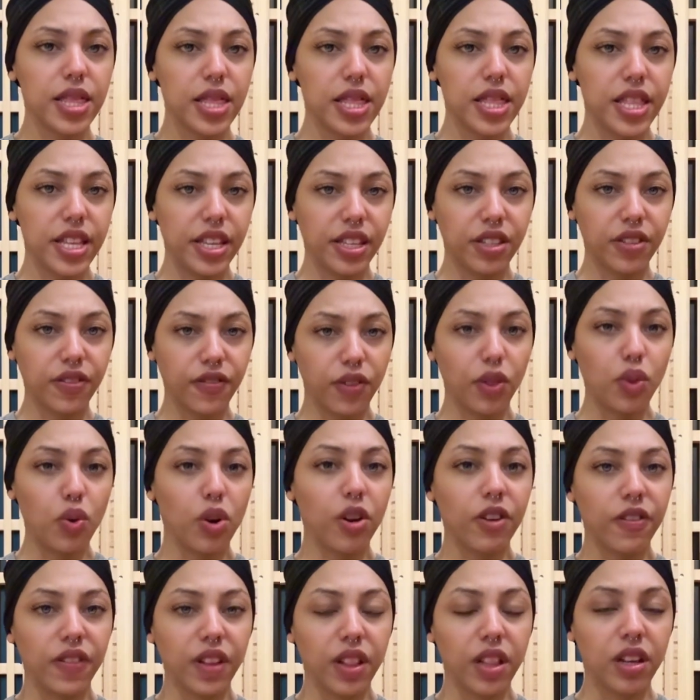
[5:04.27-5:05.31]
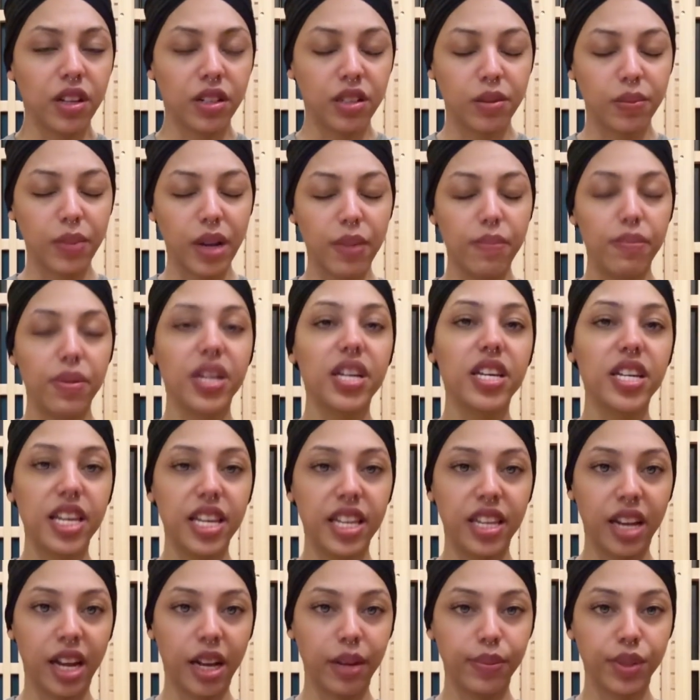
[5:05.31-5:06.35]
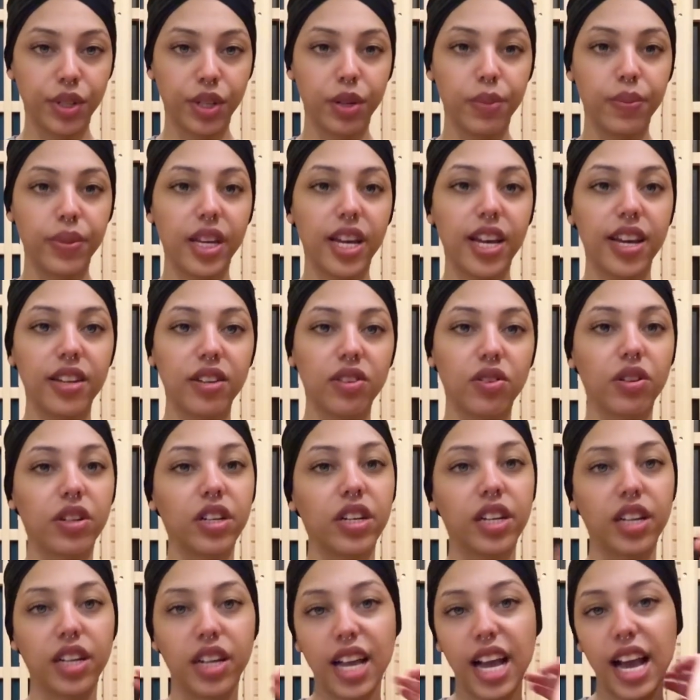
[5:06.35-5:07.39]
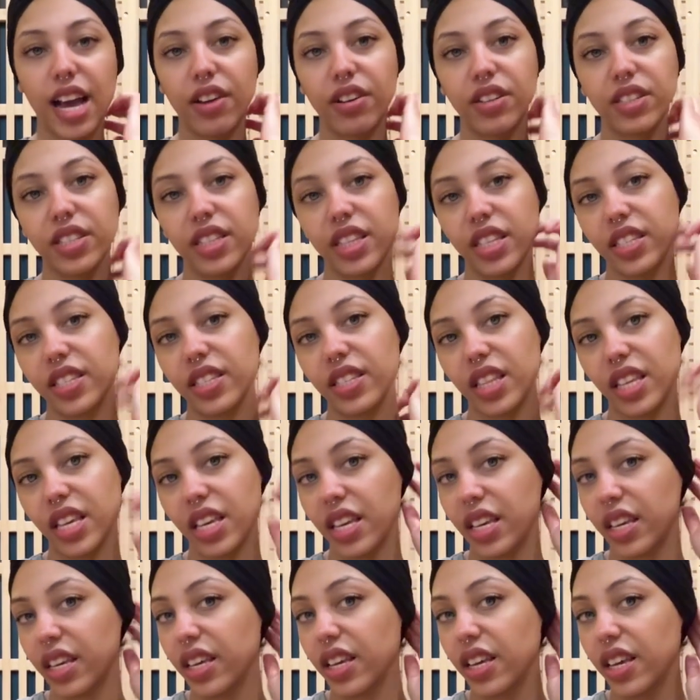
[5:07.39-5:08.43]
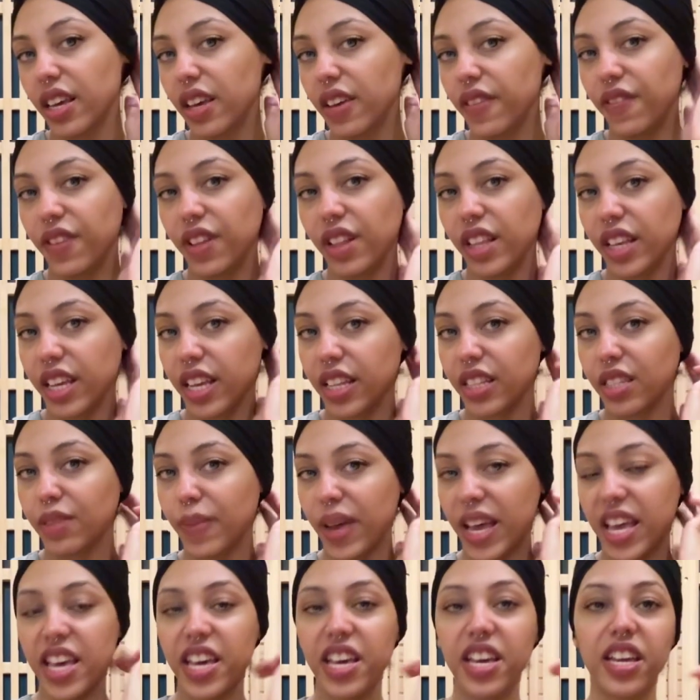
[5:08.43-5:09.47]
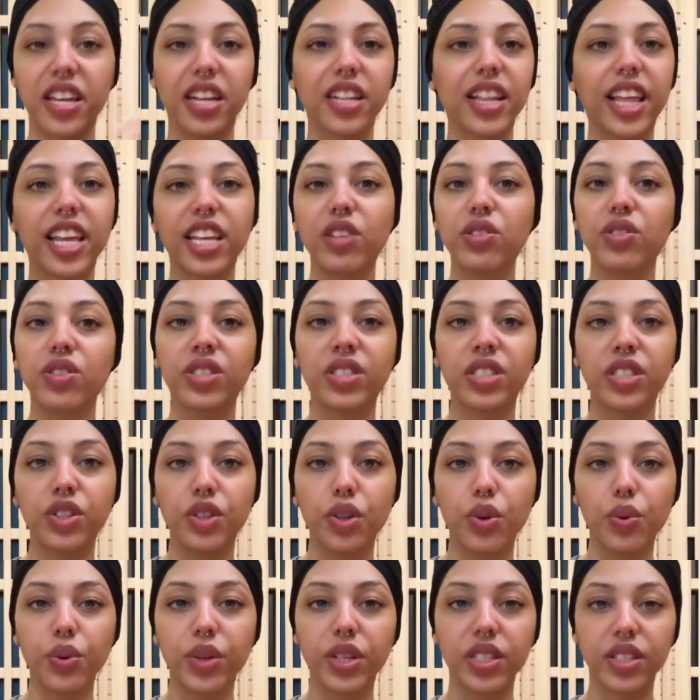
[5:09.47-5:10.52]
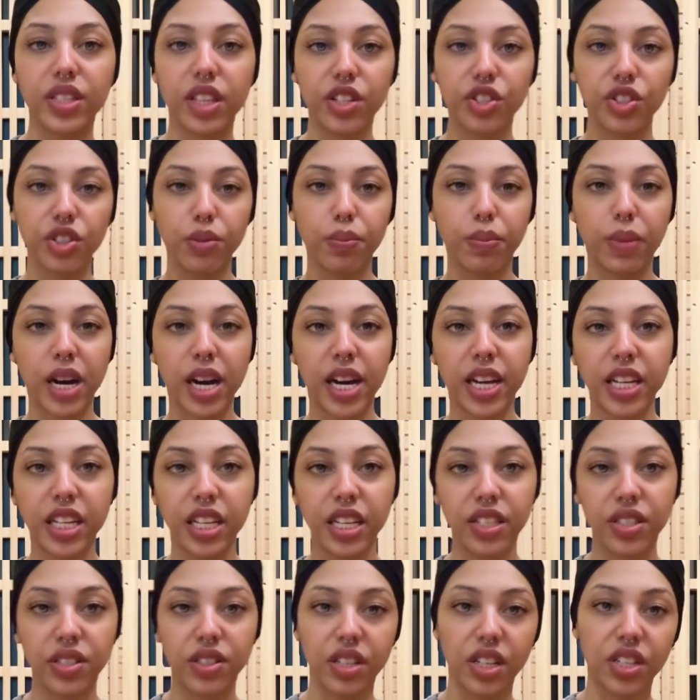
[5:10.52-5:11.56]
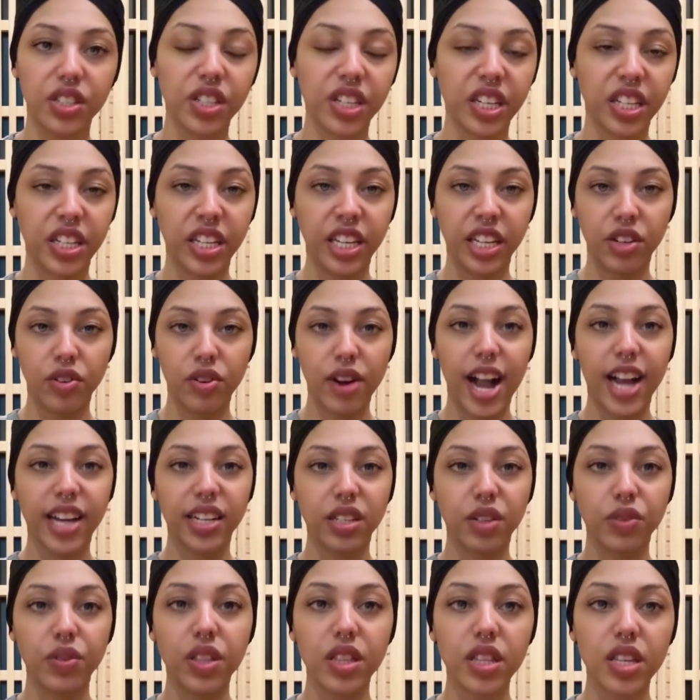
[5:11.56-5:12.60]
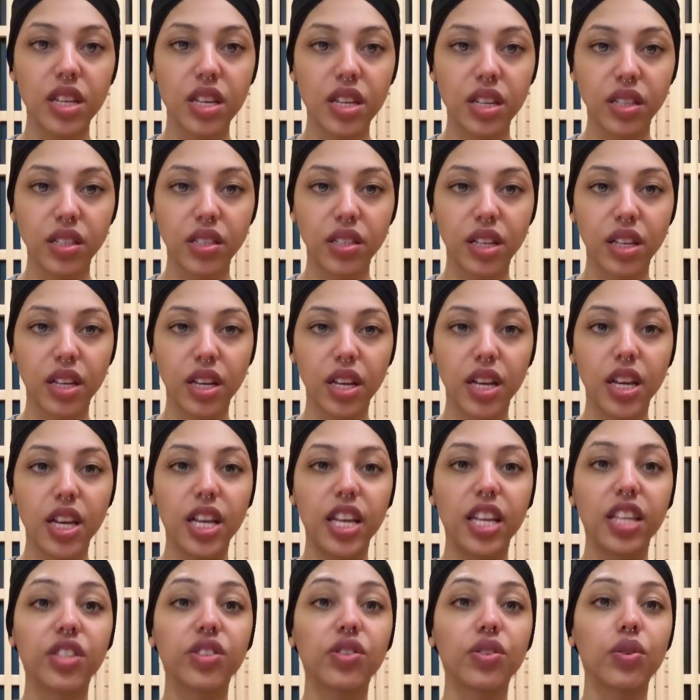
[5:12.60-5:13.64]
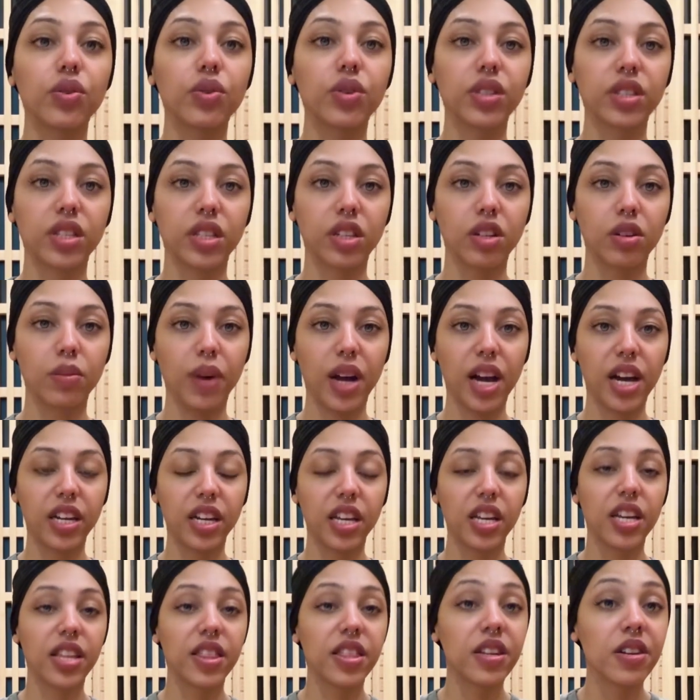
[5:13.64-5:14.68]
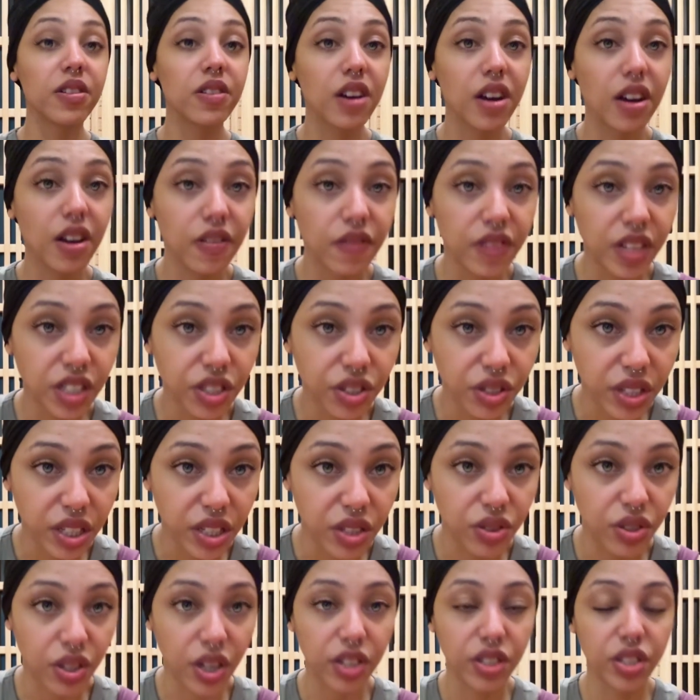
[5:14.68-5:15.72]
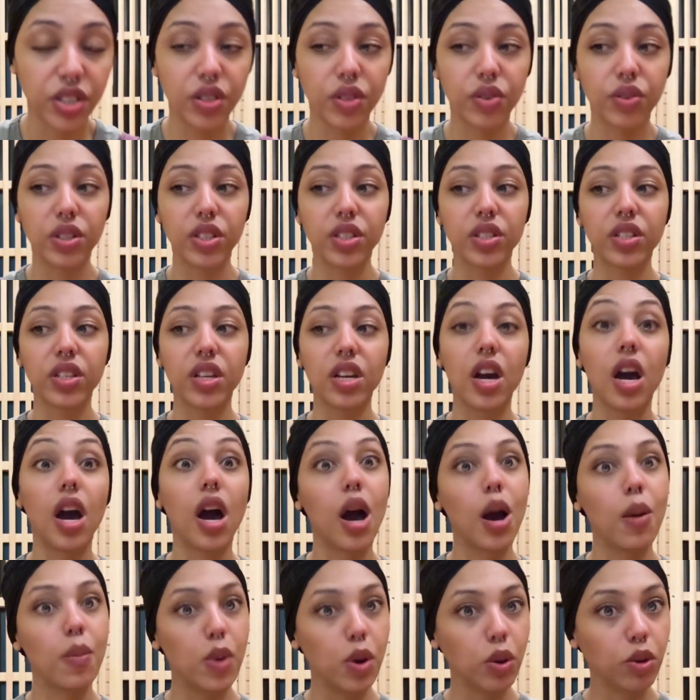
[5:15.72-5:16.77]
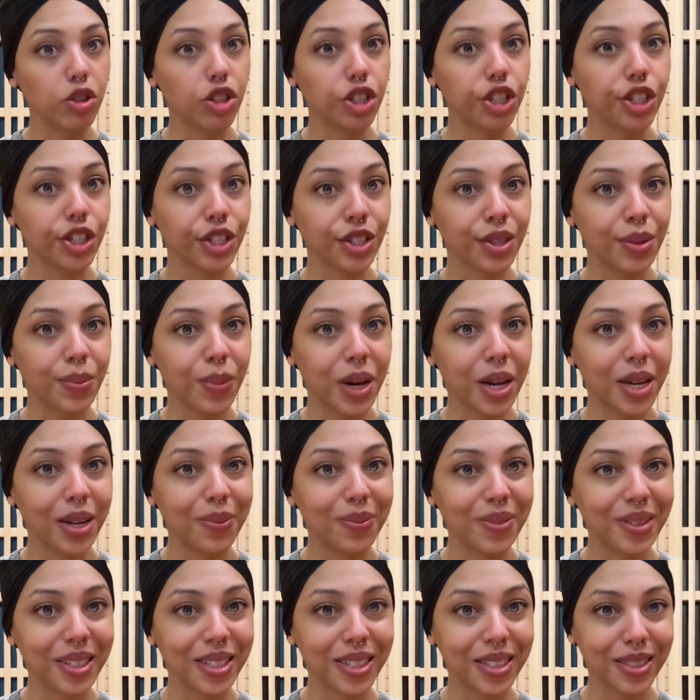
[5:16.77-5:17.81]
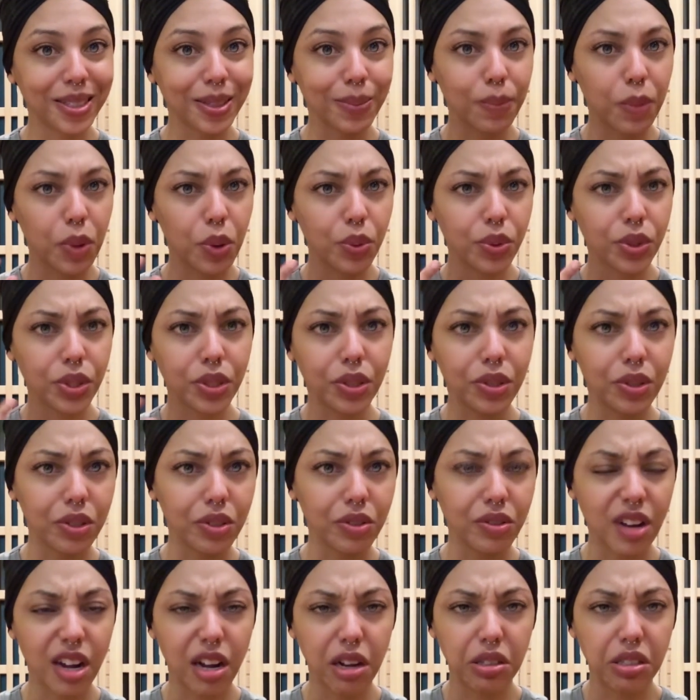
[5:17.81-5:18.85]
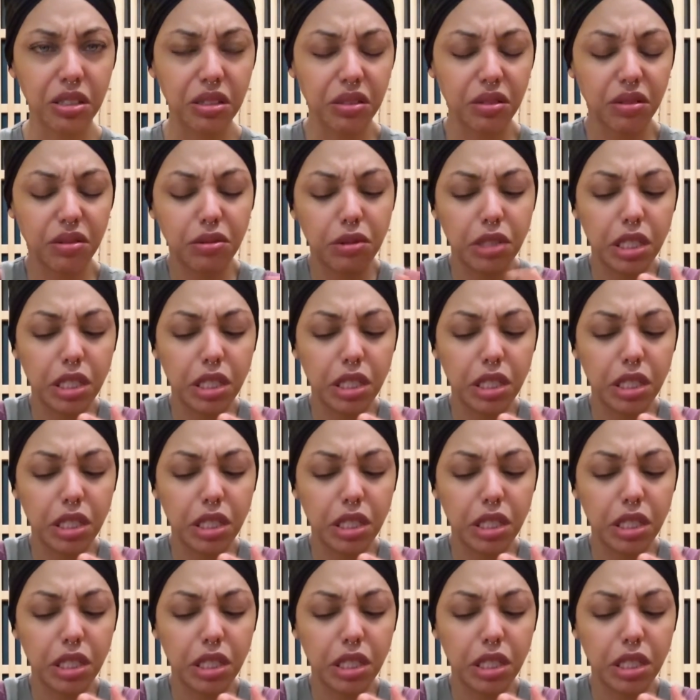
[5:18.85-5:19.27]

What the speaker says: this floor feel under my butt? And I observe that. Or how does this thing feel against my head? Like, you just notice that your body is touching and interacting with things. It's noticing your body. And then eventually you start to notice emotions in the body, because emotions are not just